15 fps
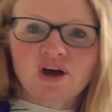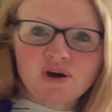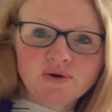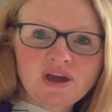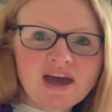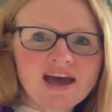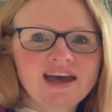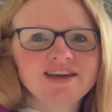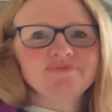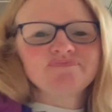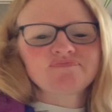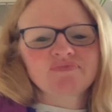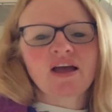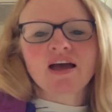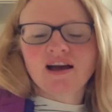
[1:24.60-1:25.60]
okay,
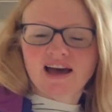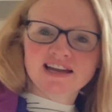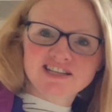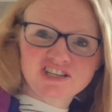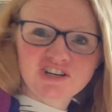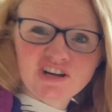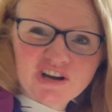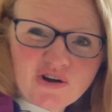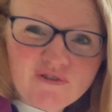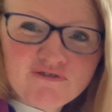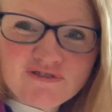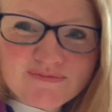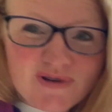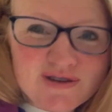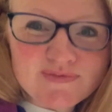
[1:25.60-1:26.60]
I had to turn it off
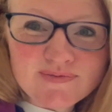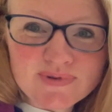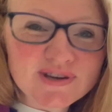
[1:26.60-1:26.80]
for a moment